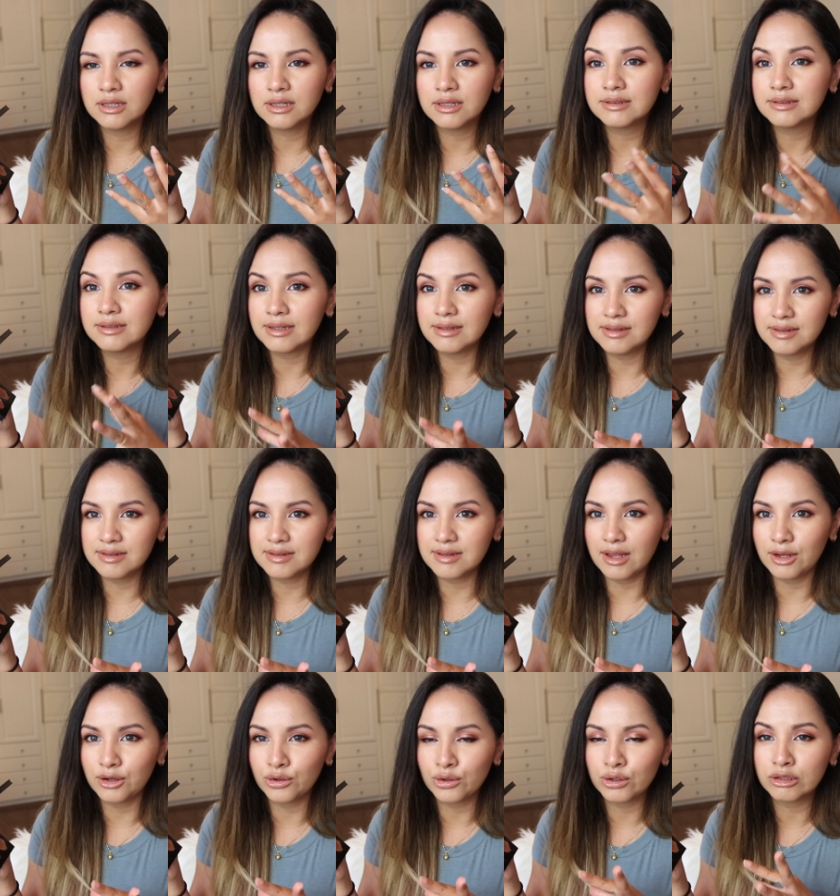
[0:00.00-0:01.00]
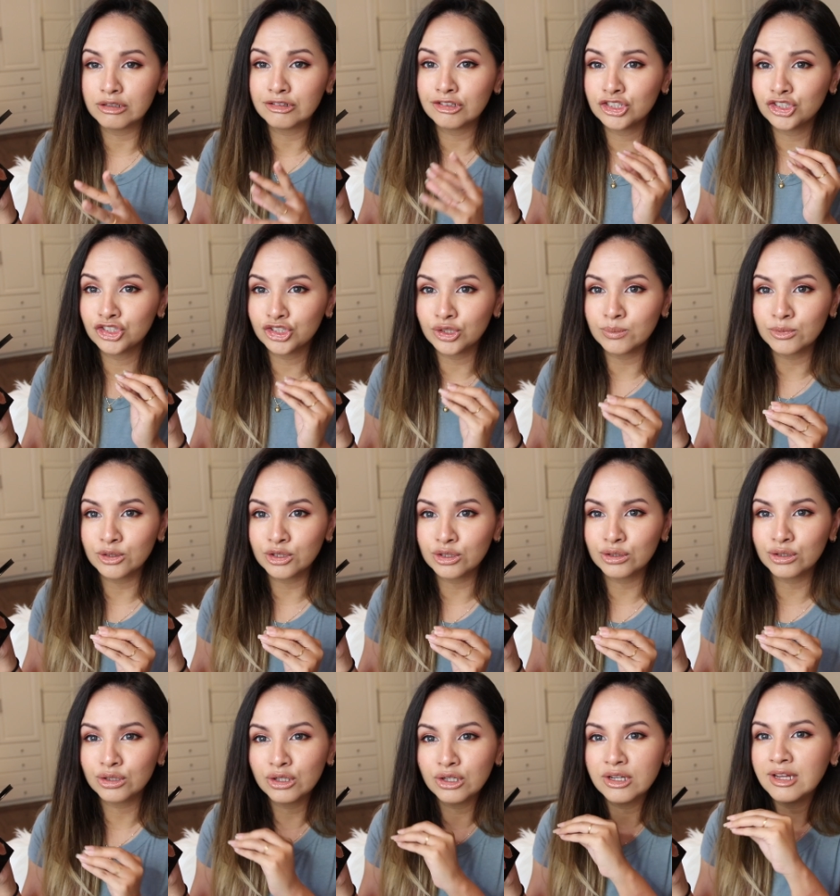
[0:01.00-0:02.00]
it's insane. Her
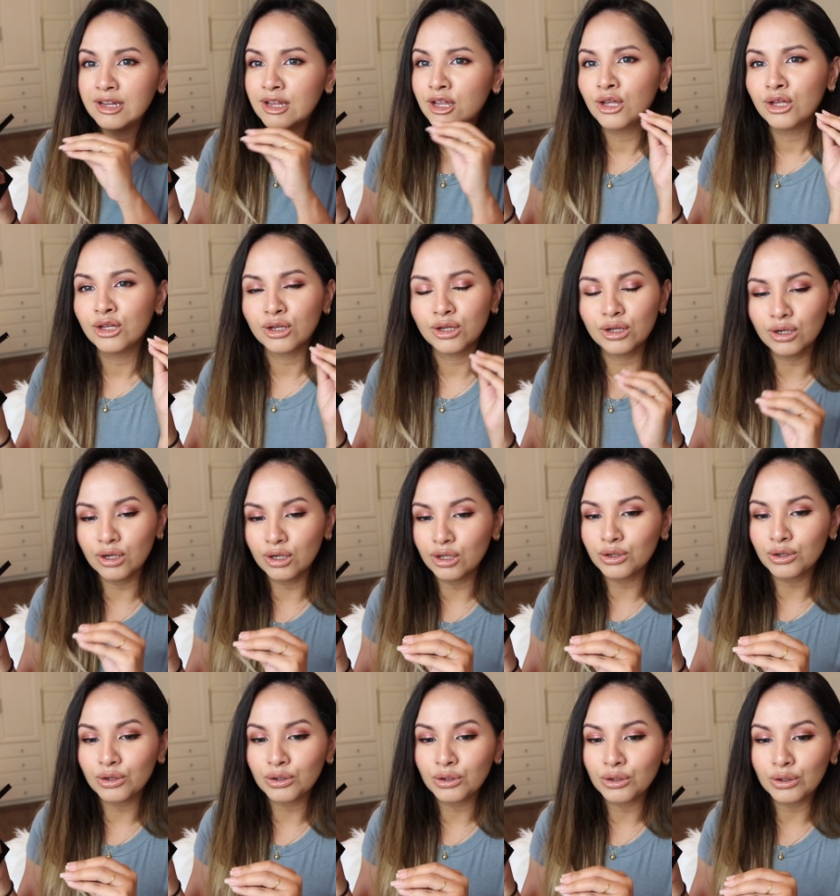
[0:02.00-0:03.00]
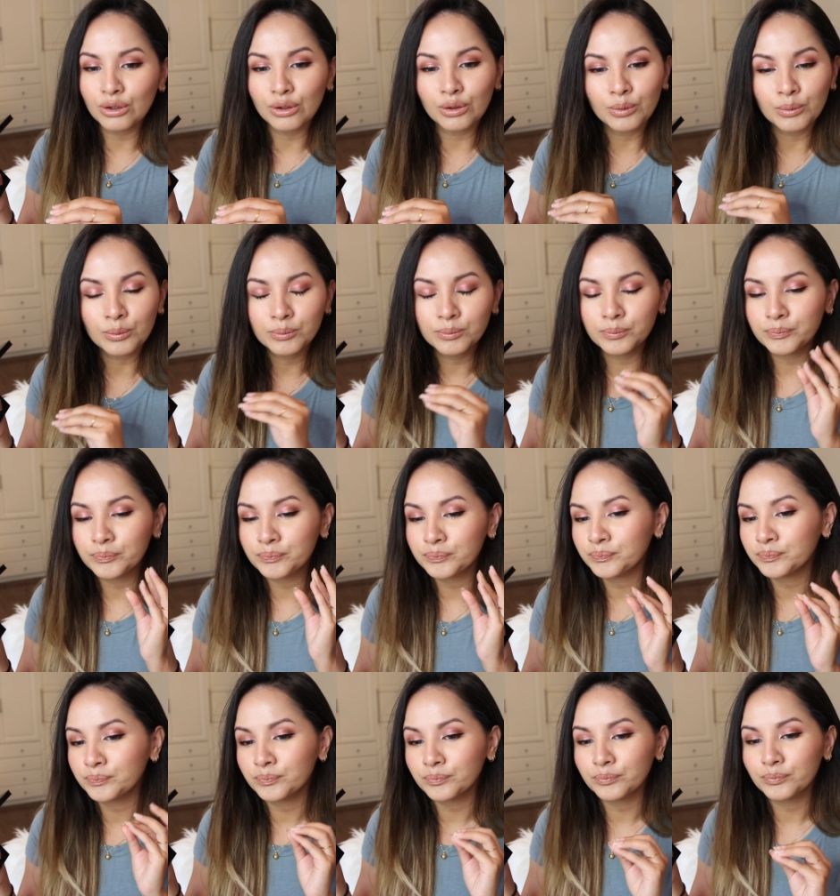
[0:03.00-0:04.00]
shimmer, glitter,
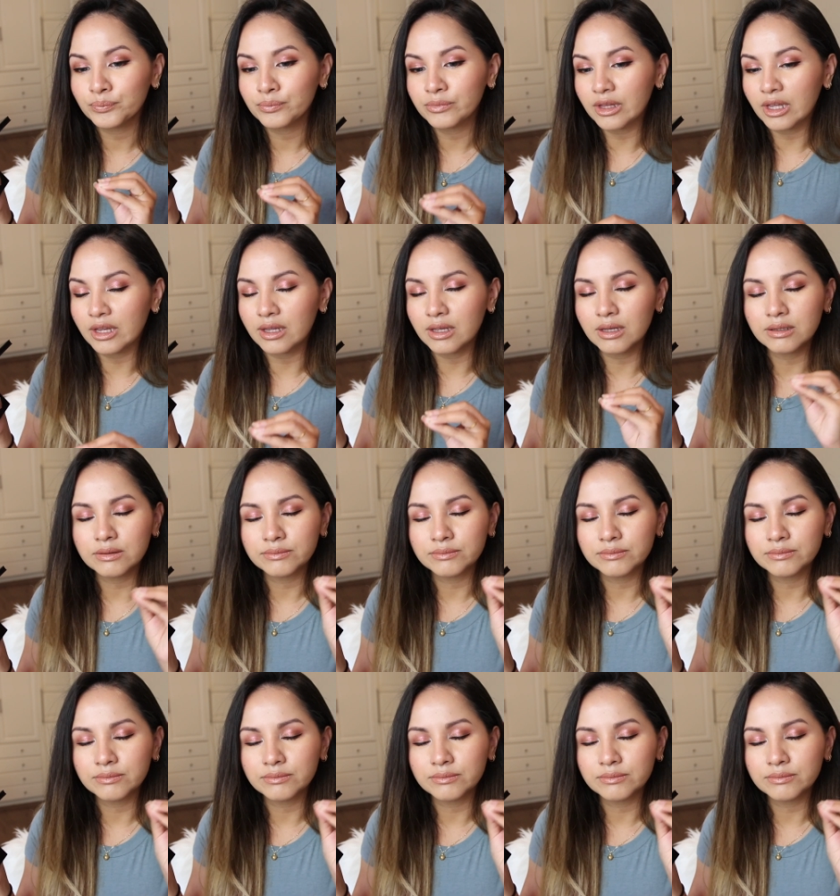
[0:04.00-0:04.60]
like,